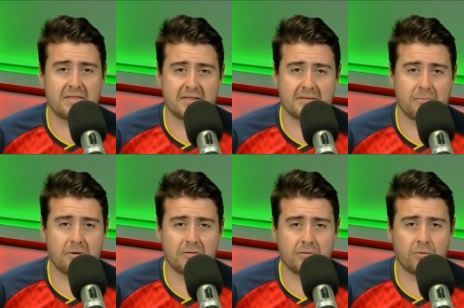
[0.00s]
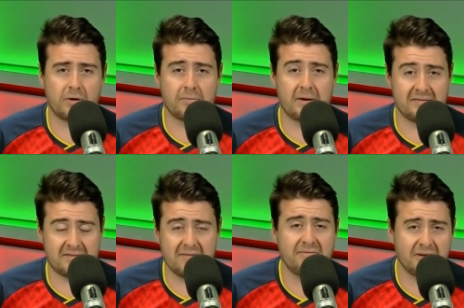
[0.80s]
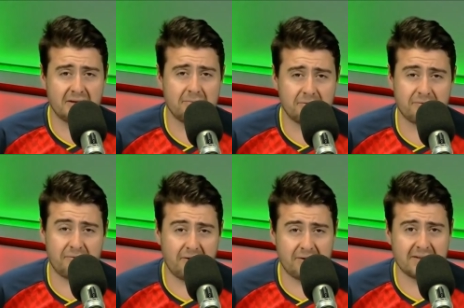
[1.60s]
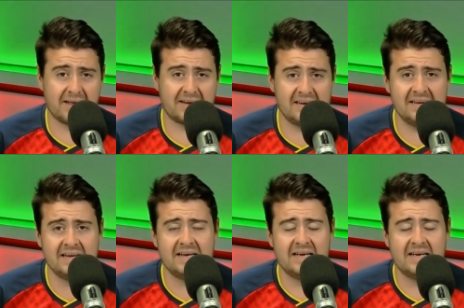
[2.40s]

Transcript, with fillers: I think the Perth Glory one definitely was very lucky.